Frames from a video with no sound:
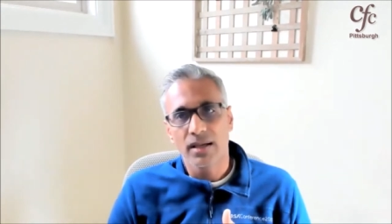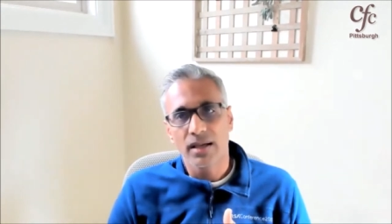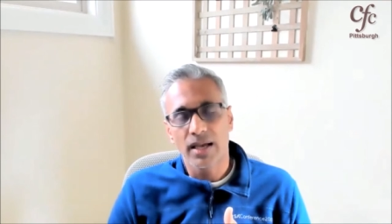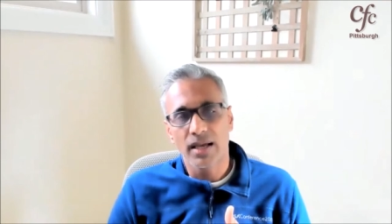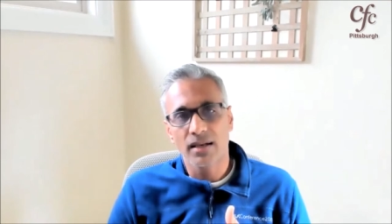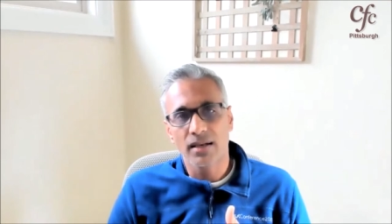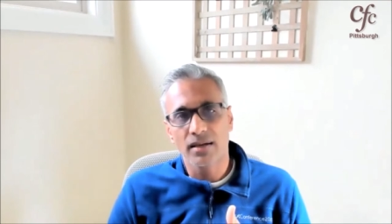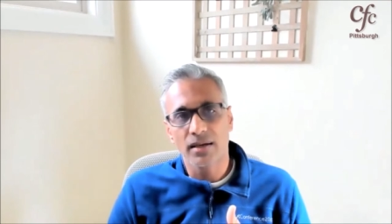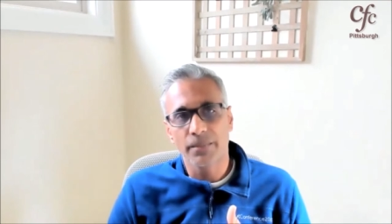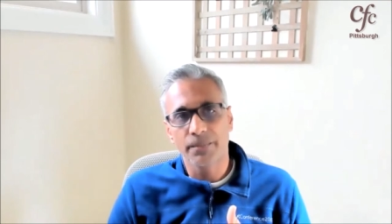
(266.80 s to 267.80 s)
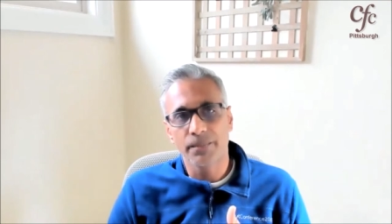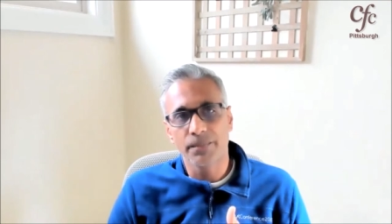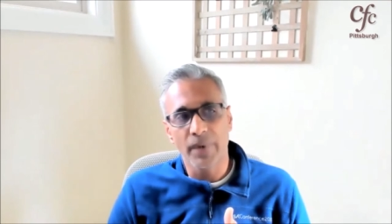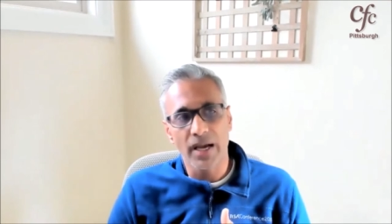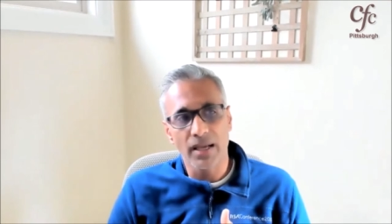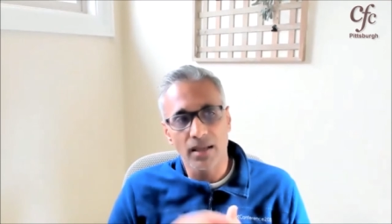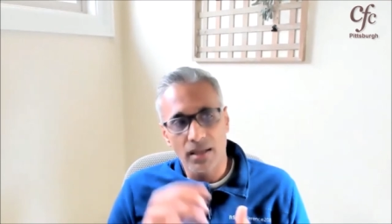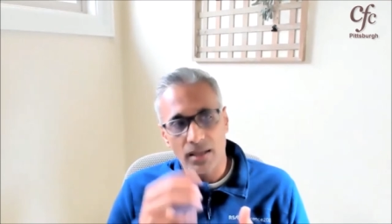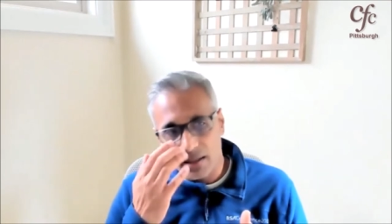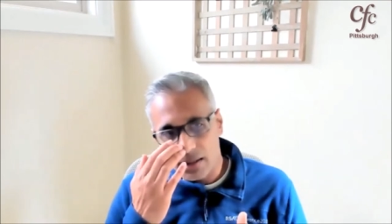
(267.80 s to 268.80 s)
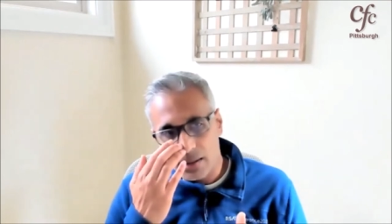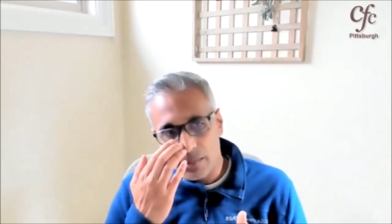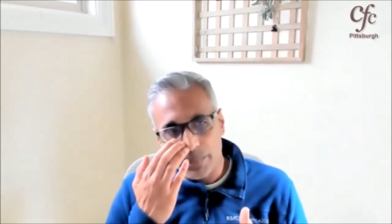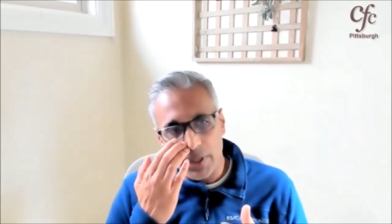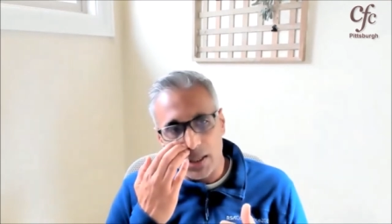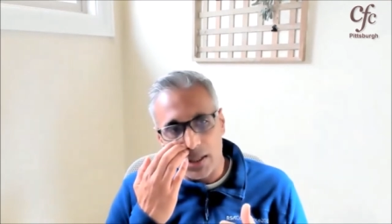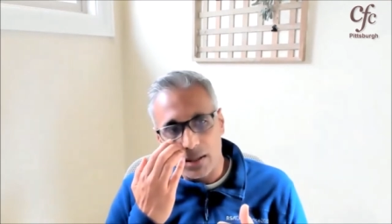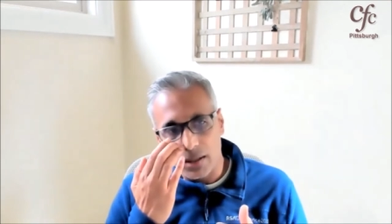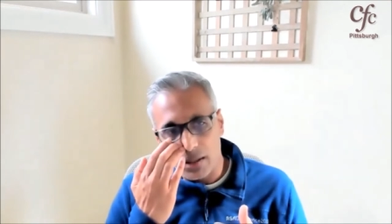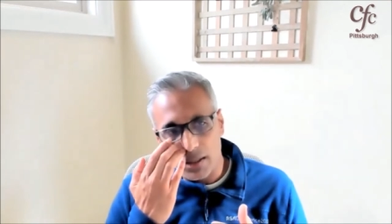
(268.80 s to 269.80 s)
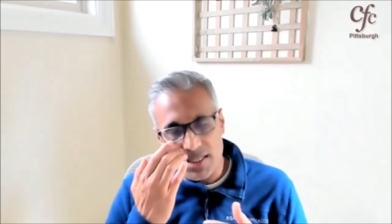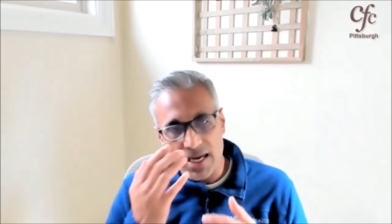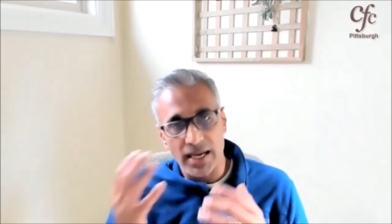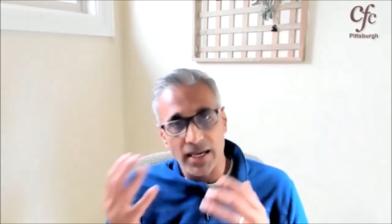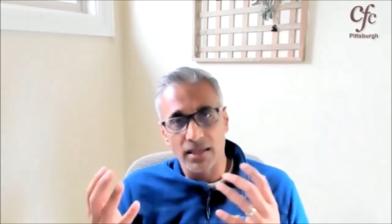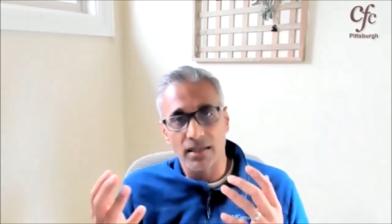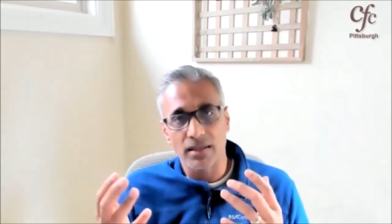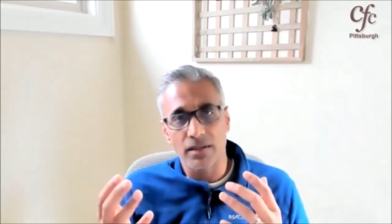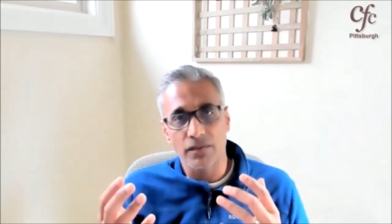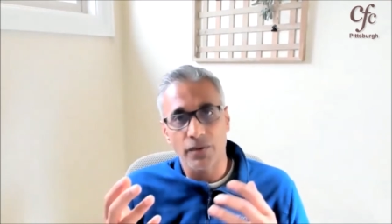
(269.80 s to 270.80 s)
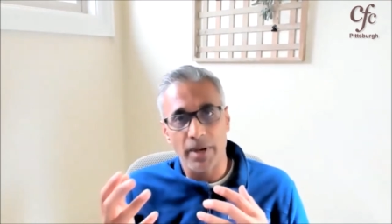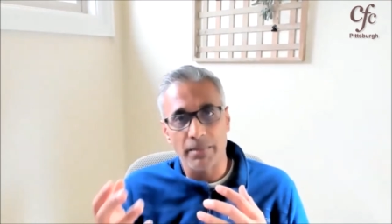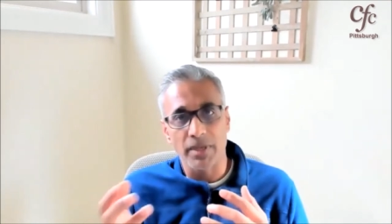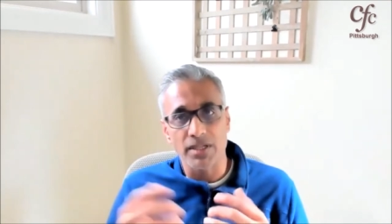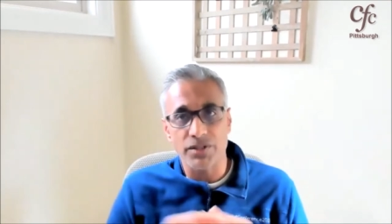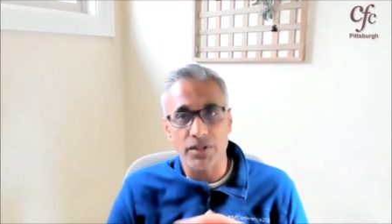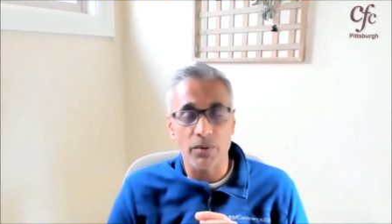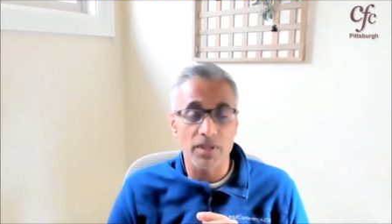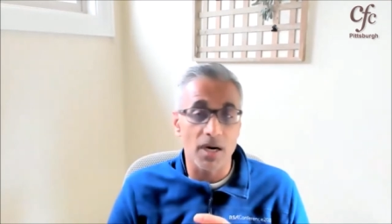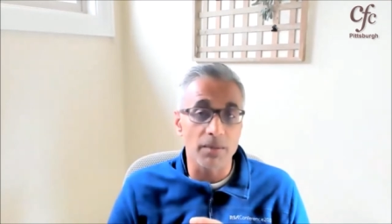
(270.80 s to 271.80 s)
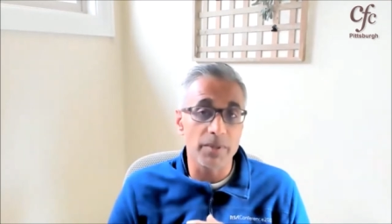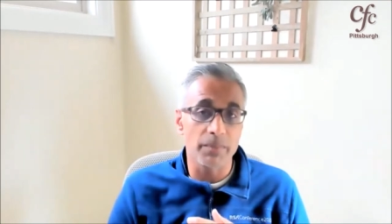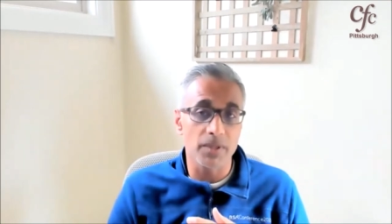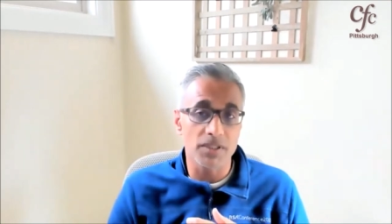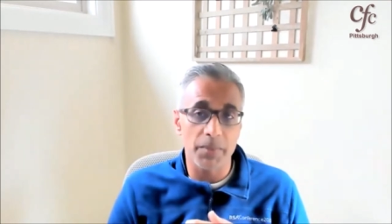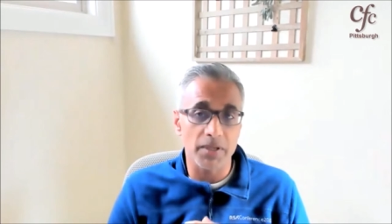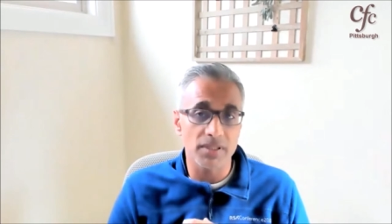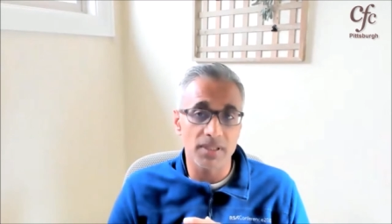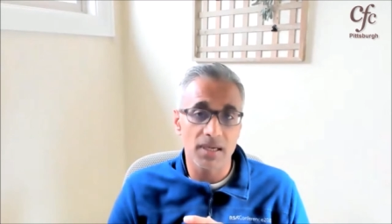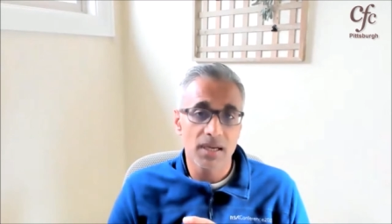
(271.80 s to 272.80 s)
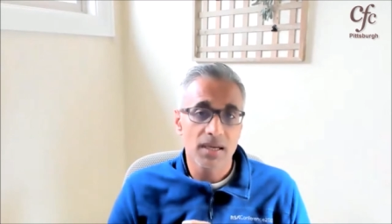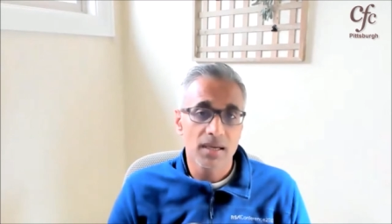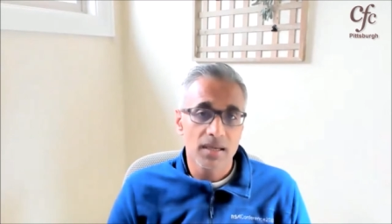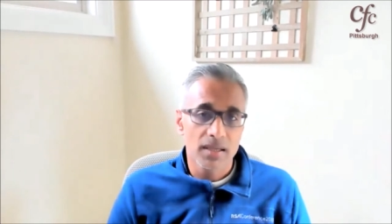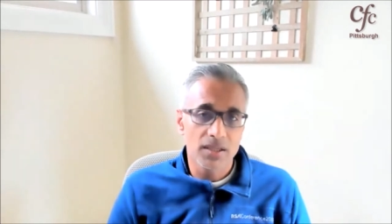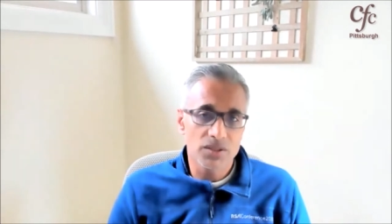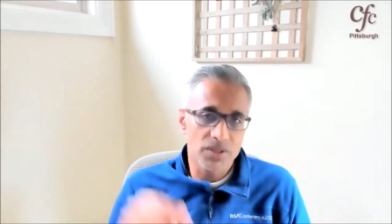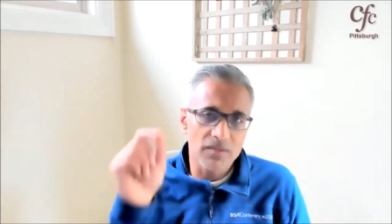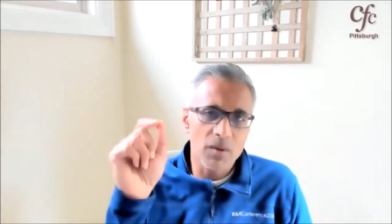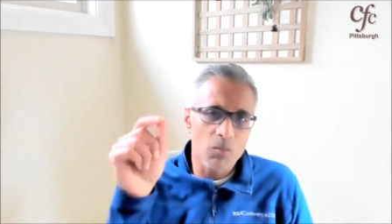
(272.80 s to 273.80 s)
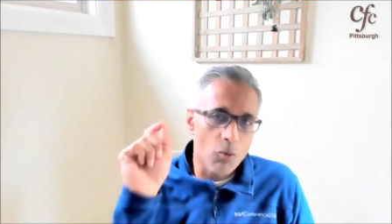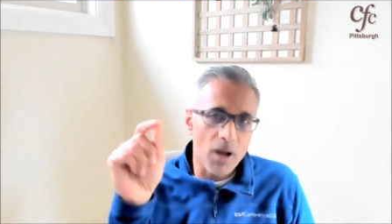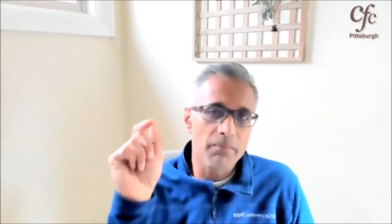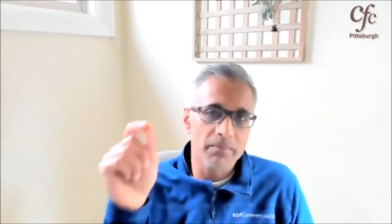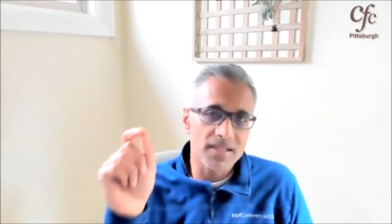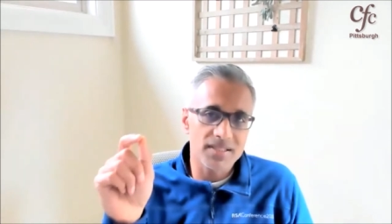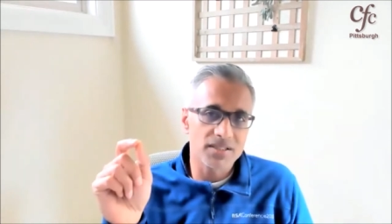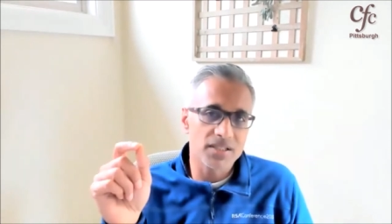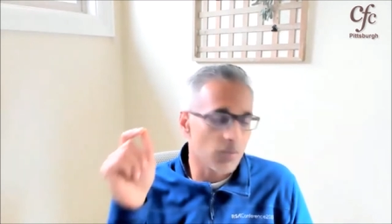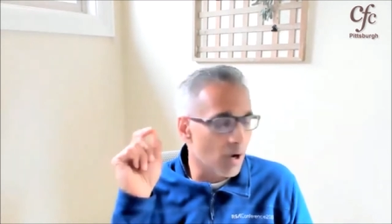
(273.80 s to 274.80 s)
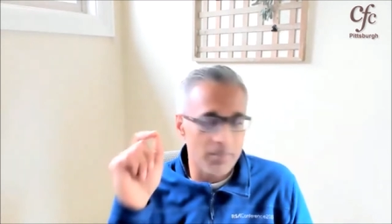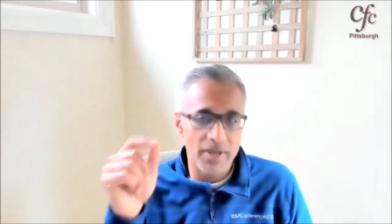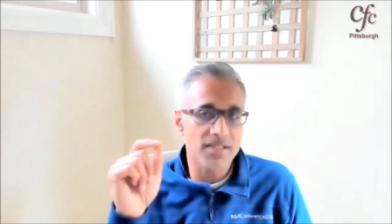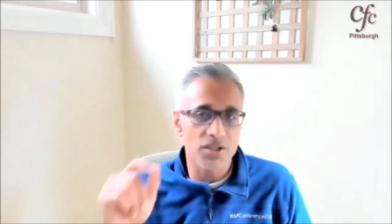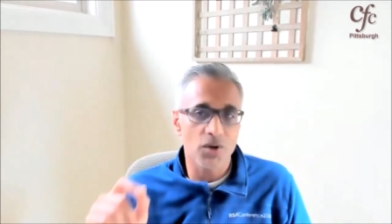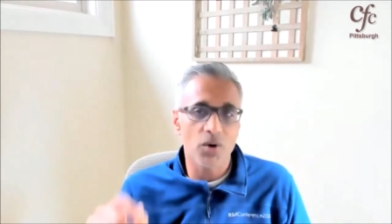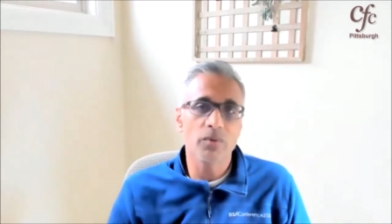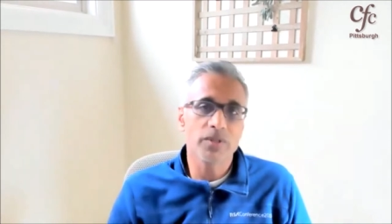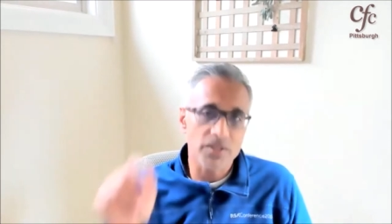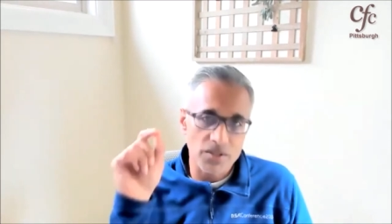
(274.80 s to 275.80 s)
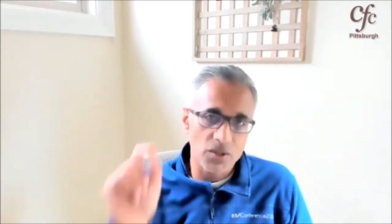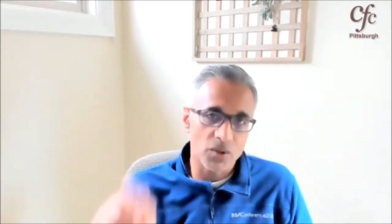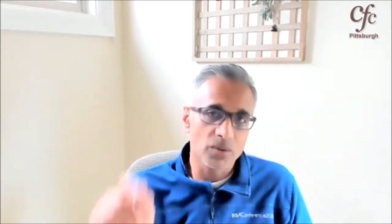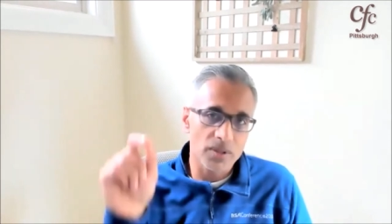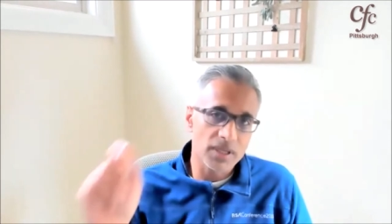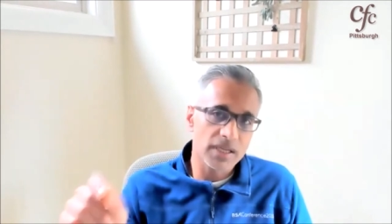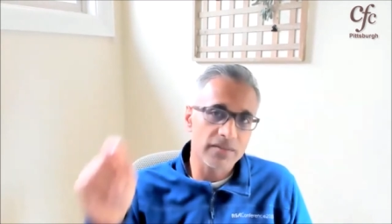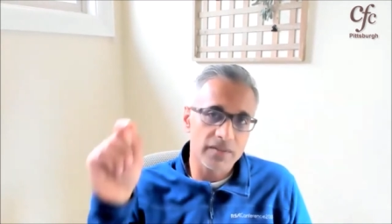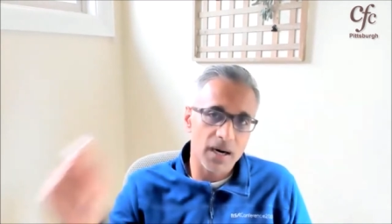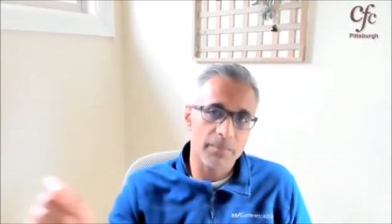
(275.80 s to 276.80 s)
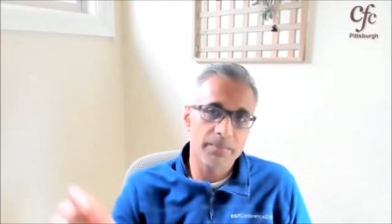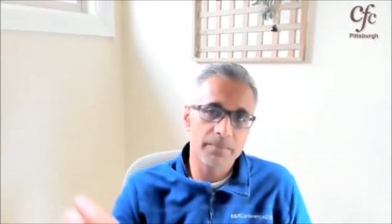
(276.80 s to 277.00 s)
And my big desire for my ministry with young people especially is to give them one message and one message alone, which is don't give up.